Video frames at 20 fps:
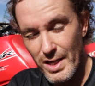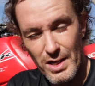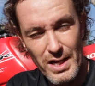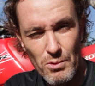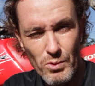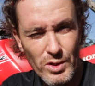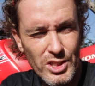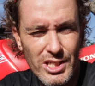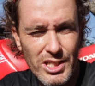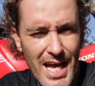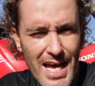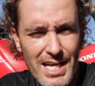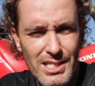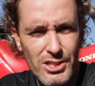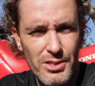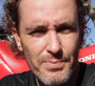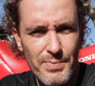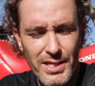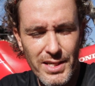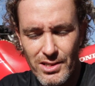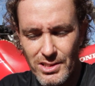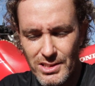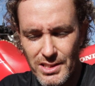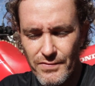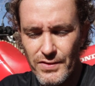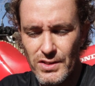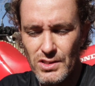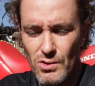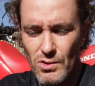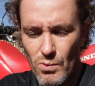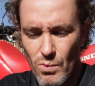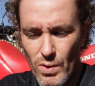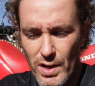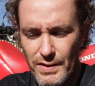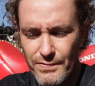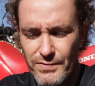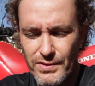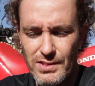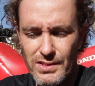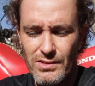which it has to be, because if it's
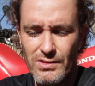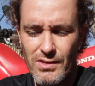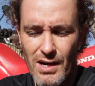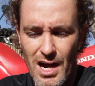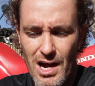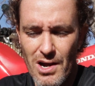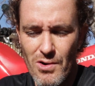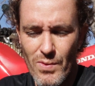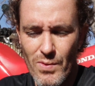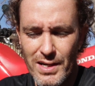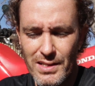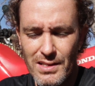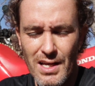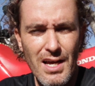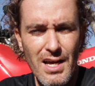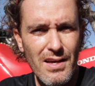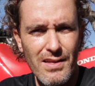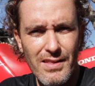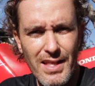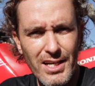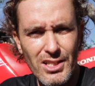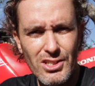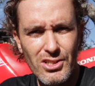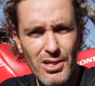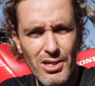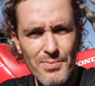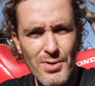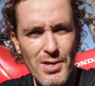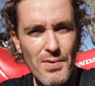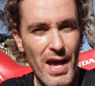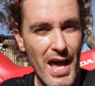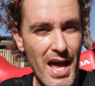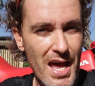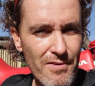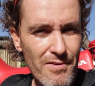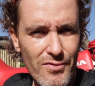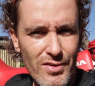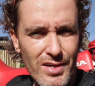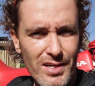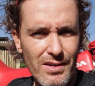a dry weight, then it's going to be
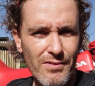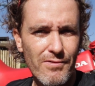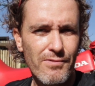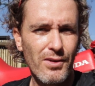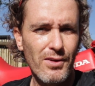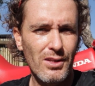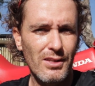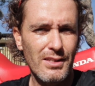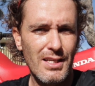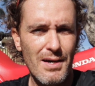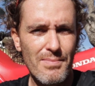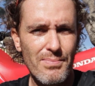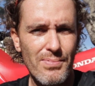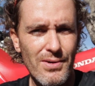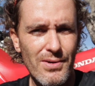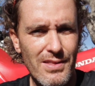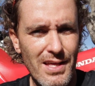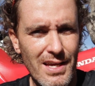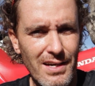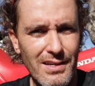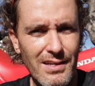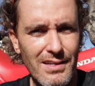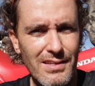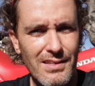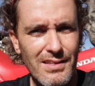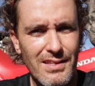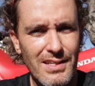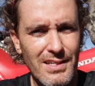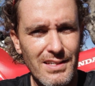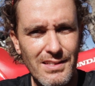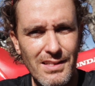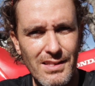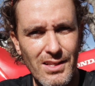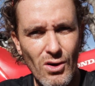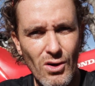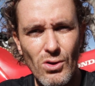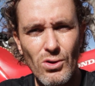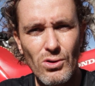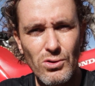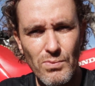heavier filled up than the
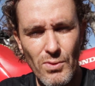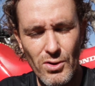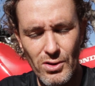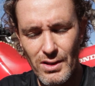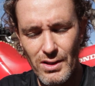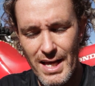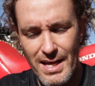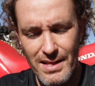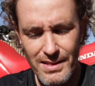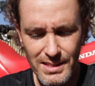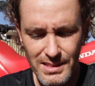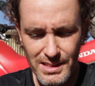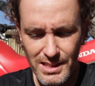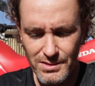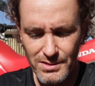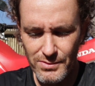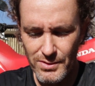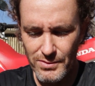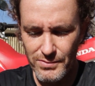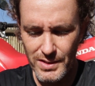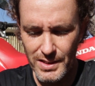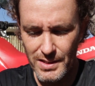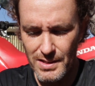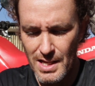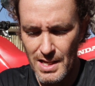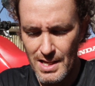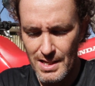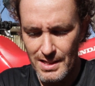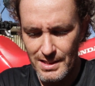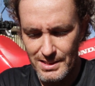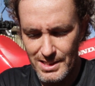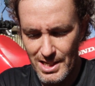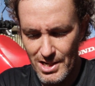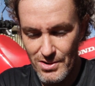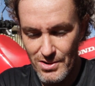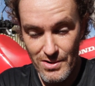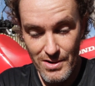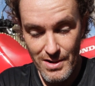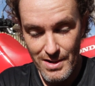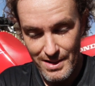old model and the 650.
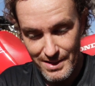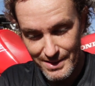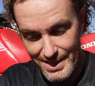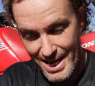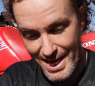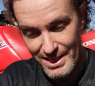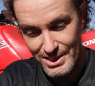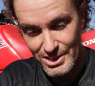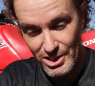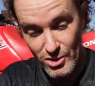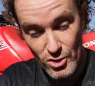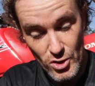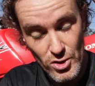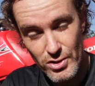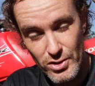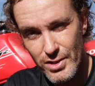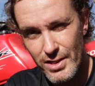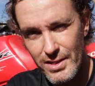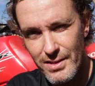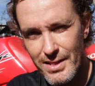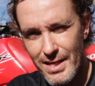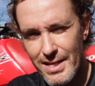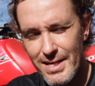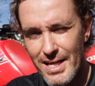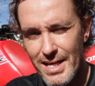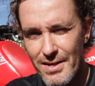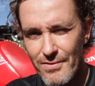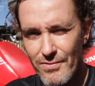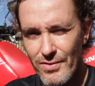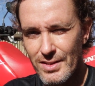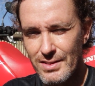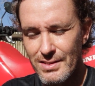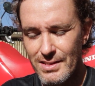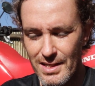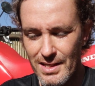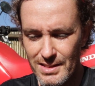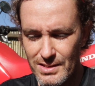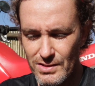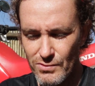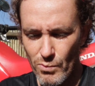So that is a good thing then if
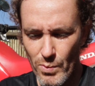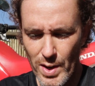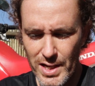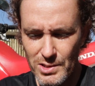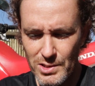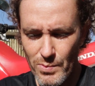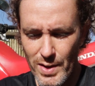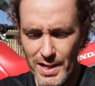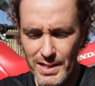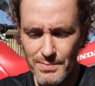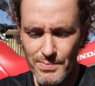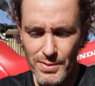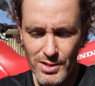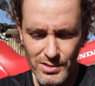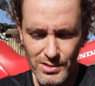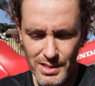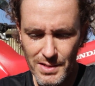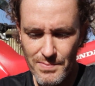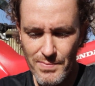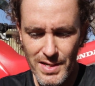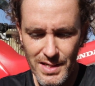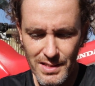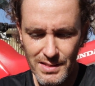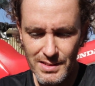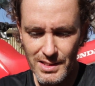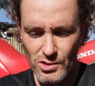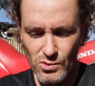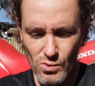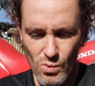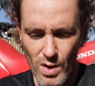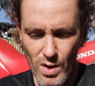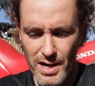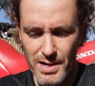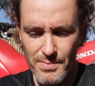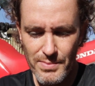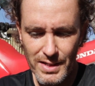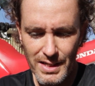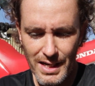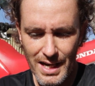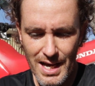it's wet weight, because it means it's quite a
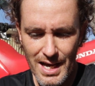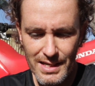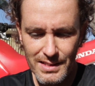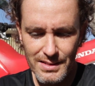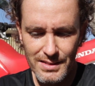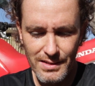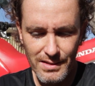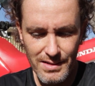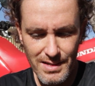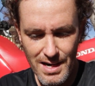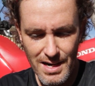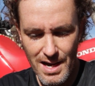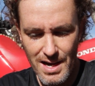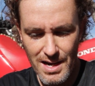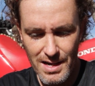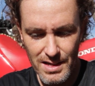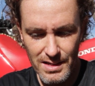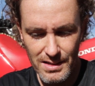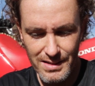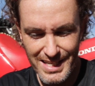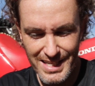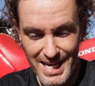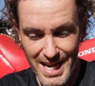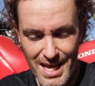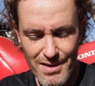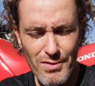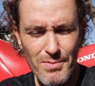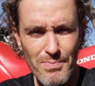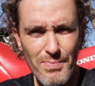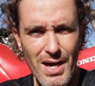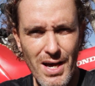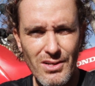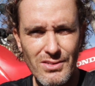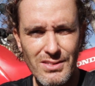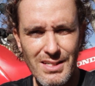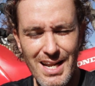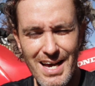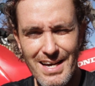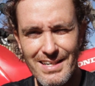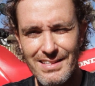bit lighter, 11 pounds
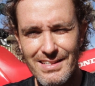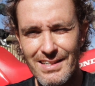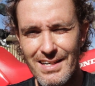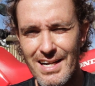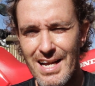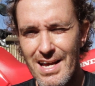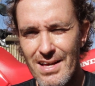lighter